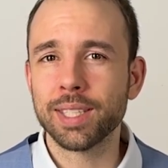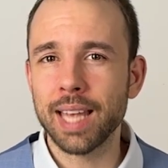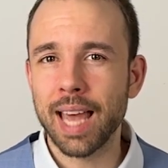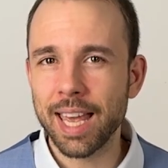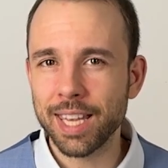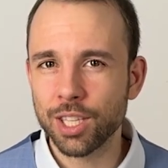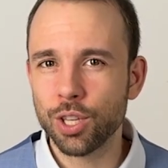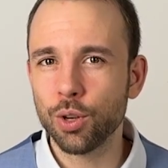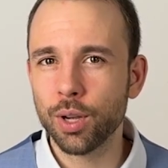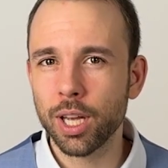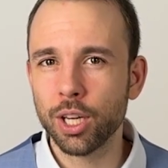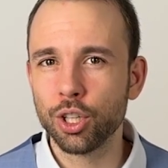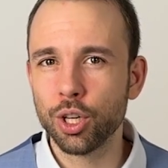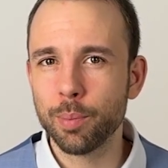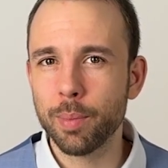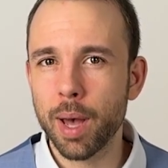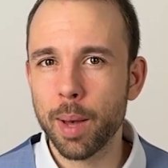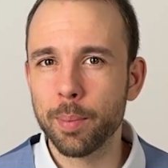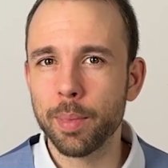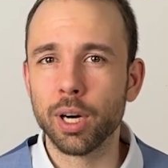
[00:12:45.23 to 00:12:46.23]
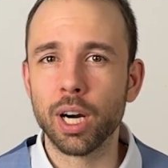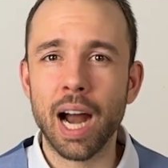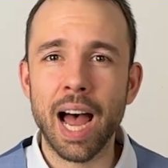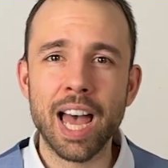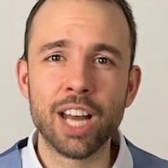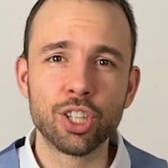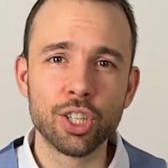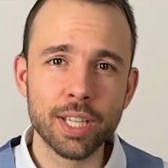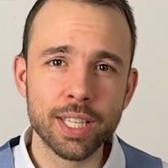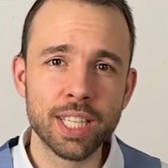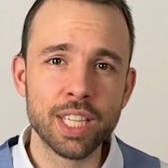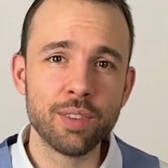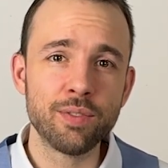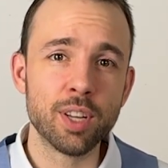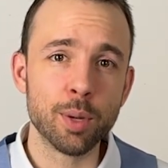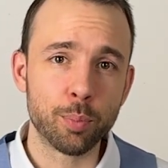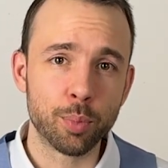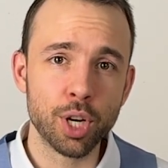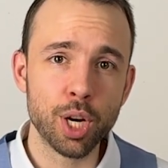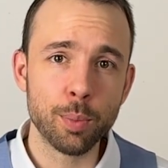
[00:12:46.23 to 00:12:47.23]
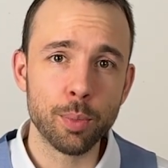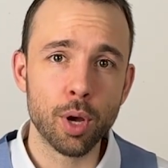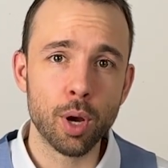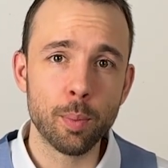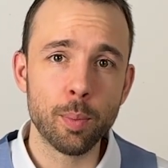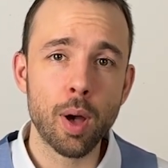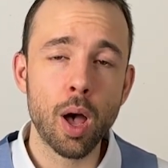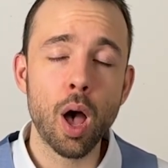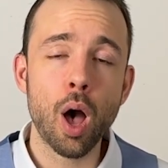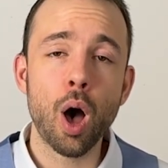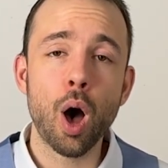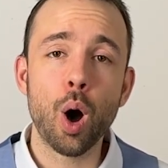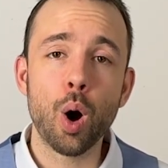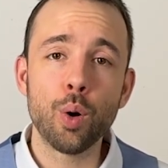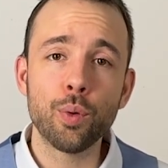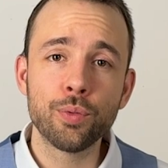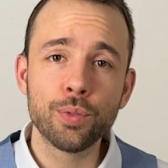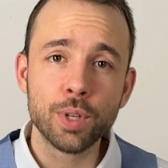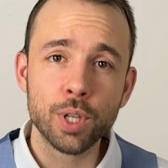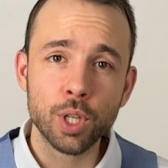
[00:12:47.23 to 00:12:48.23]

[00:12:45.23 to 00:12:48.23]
as you can remember, I received a premium of